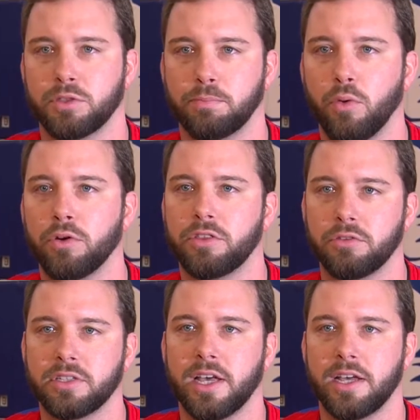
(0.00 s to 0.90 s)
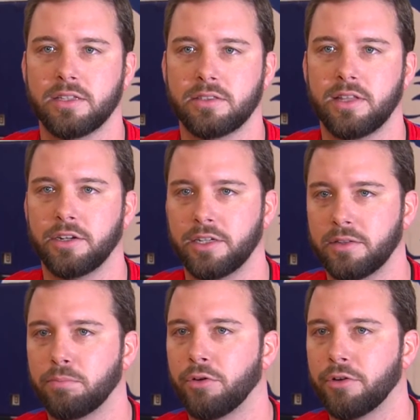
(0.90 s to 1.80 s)
support those guys that are in the
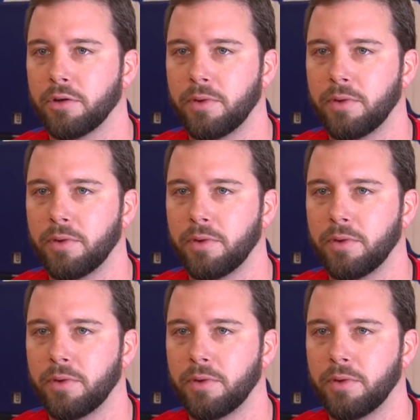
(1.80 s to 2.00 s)
program